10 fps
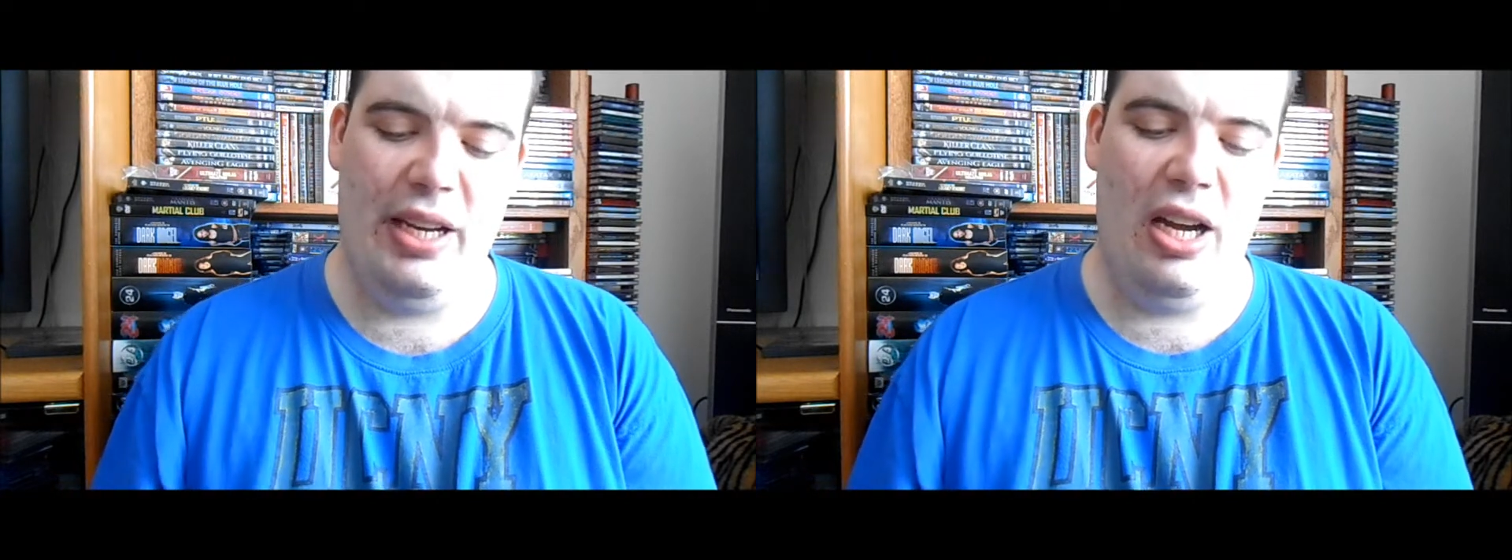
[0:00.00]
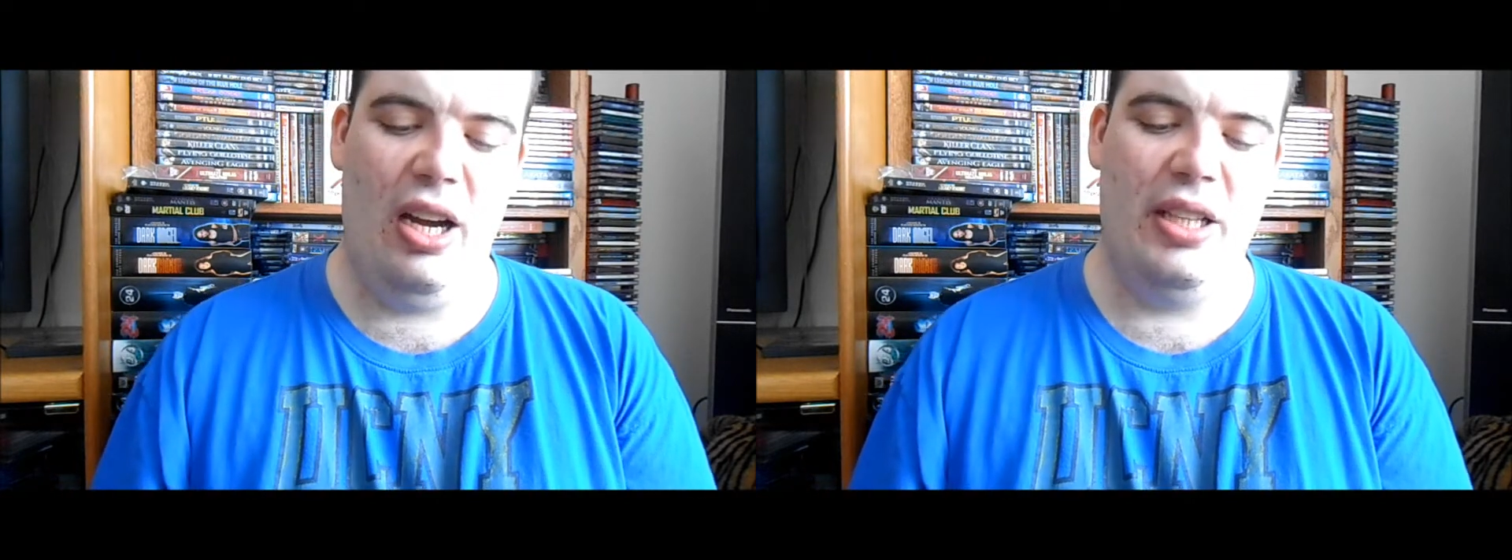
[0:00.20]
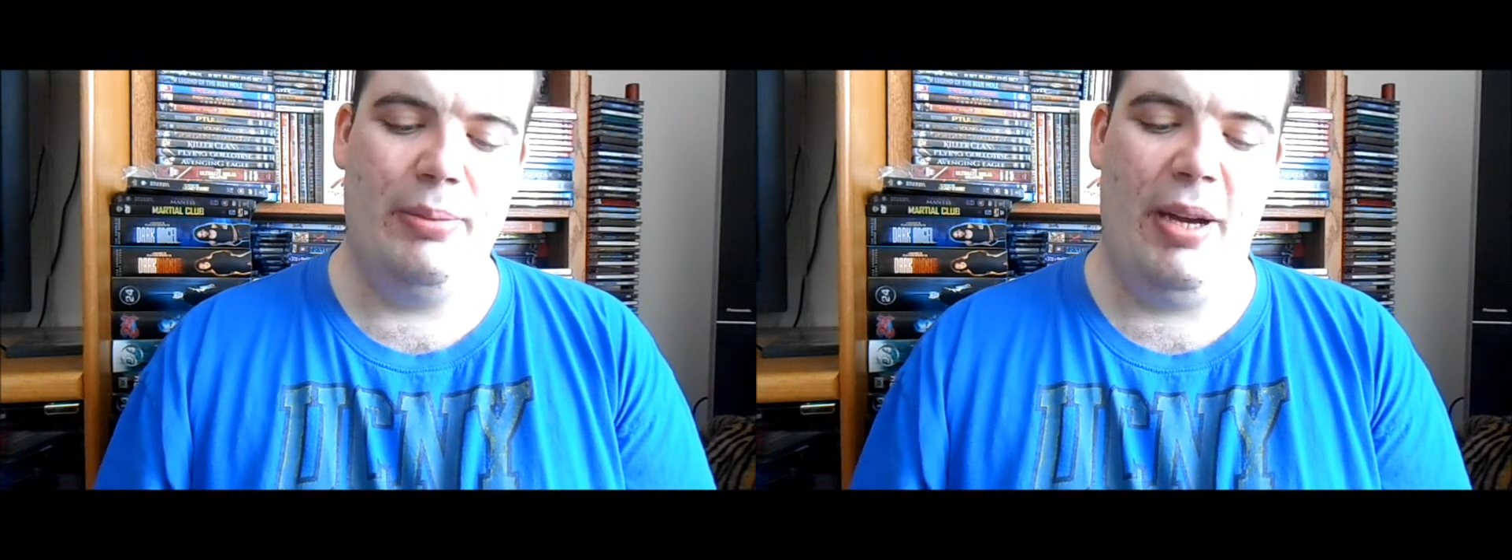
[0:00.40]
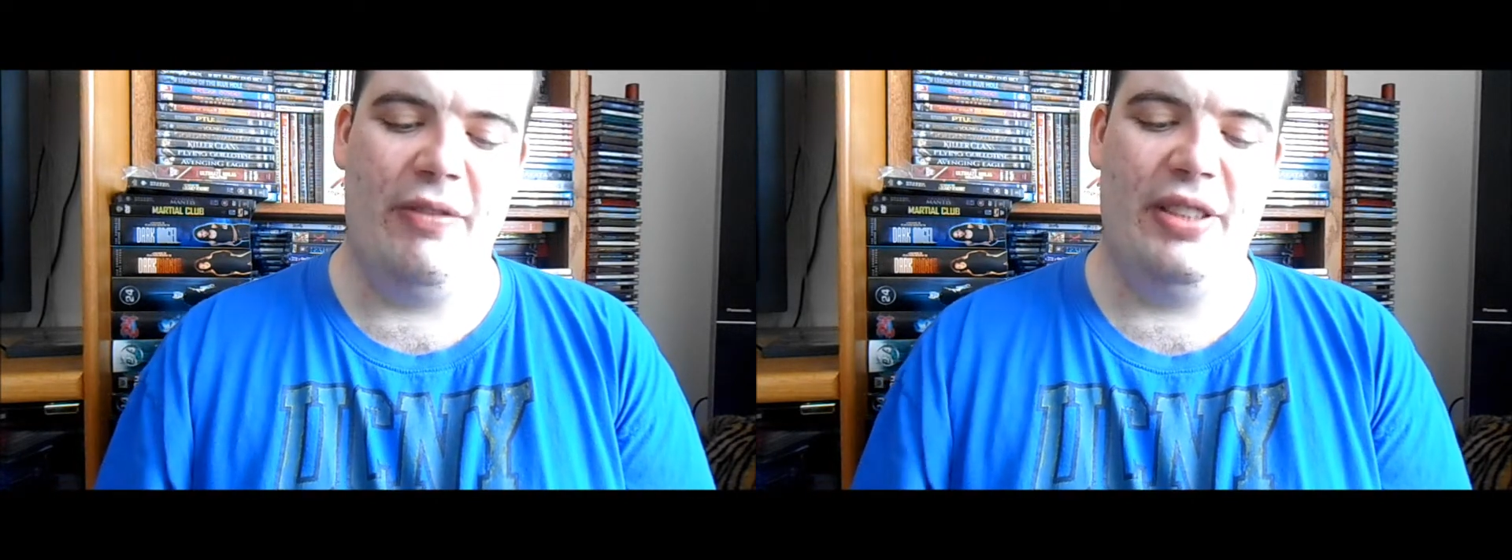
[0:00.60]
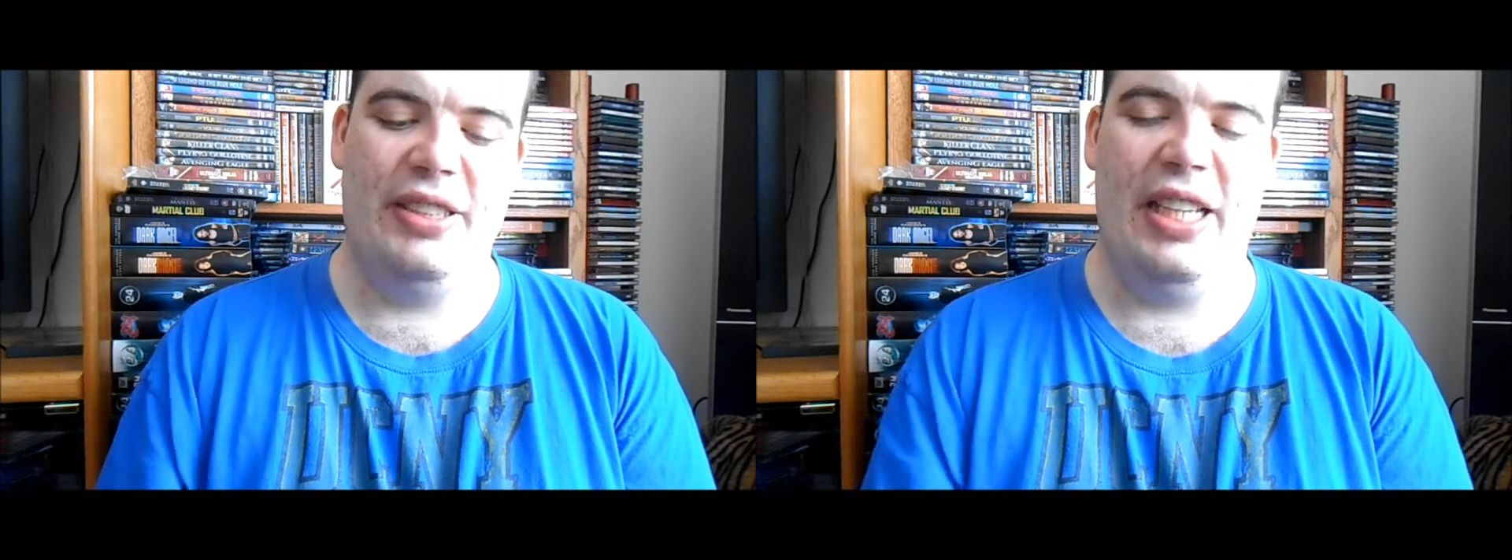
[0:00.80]
I heard the
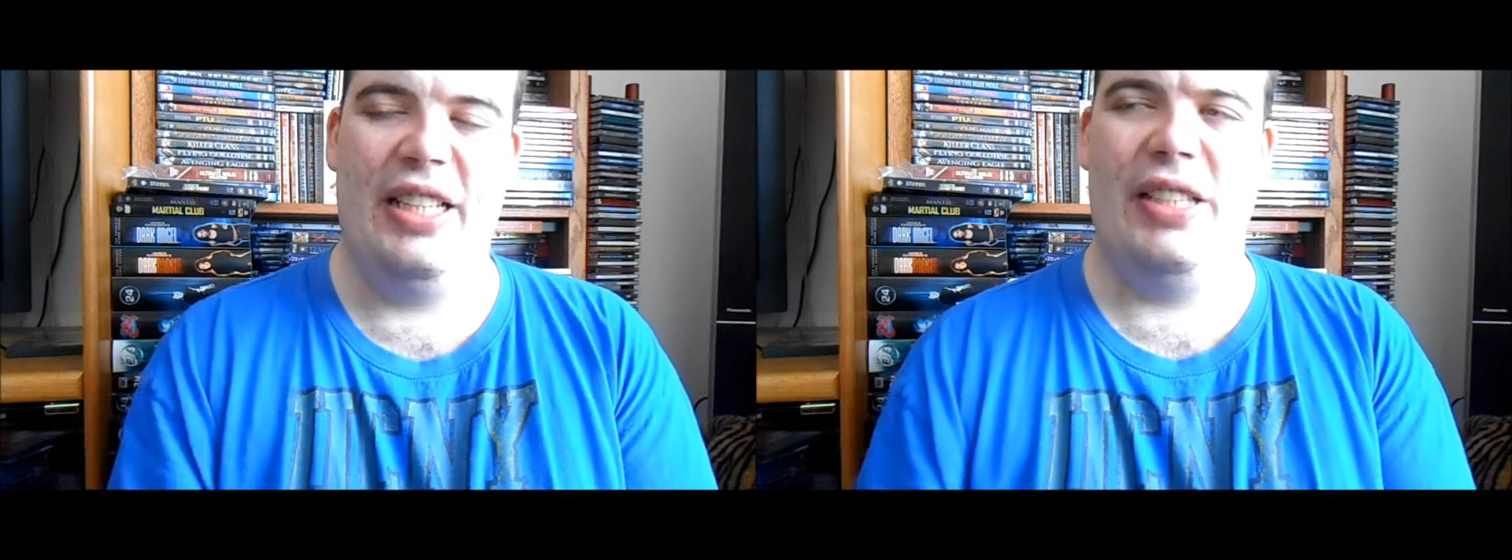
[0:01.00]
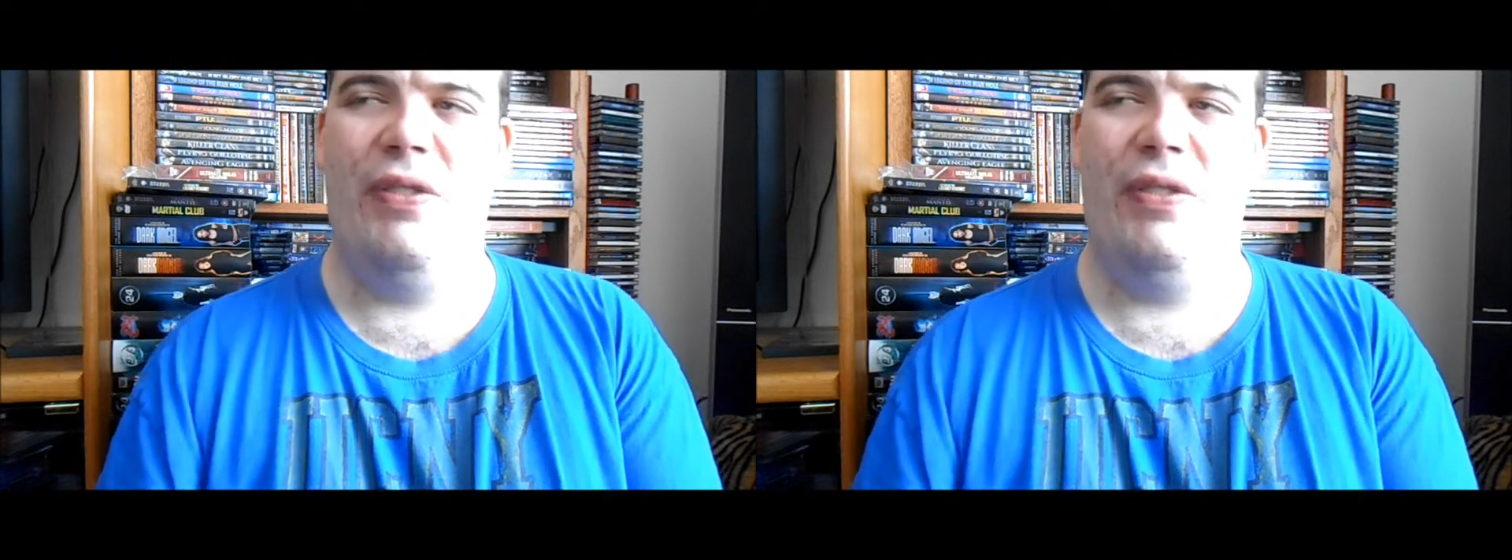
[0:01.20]
Mother of Tears,